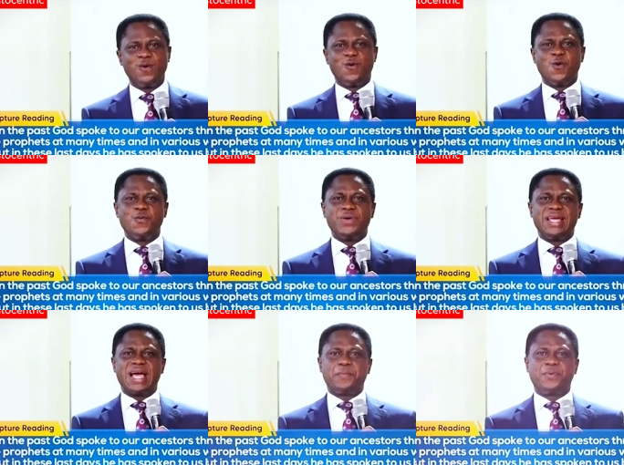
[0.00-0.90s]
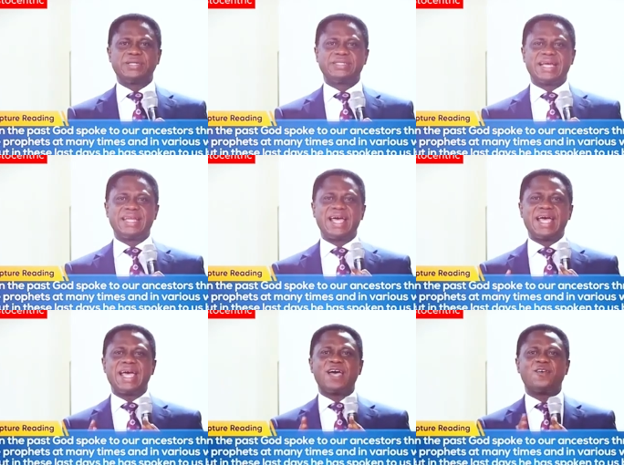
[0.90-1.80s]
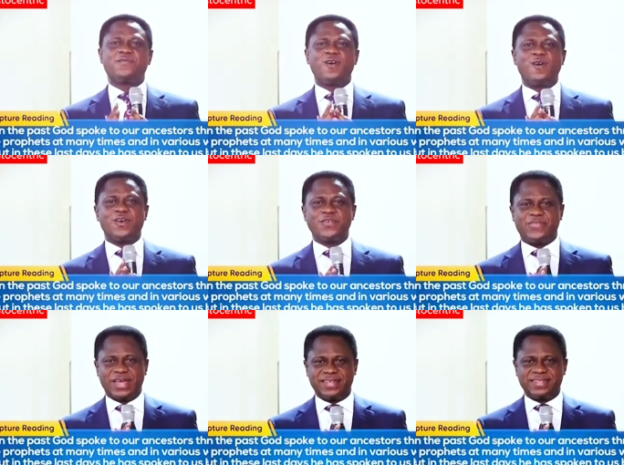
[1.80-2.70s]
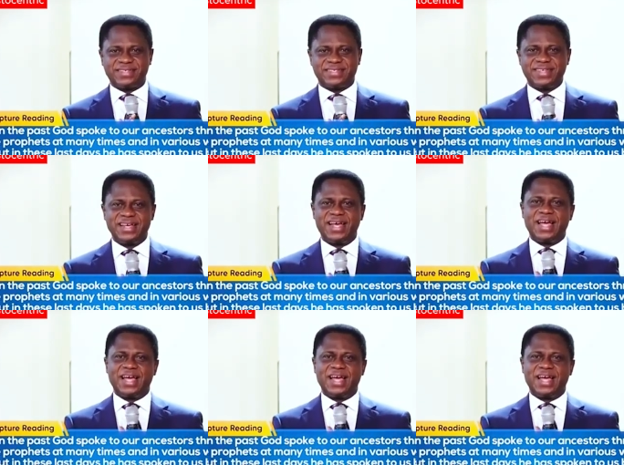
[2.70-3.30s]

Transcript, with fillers: whom He appointed heir of all things,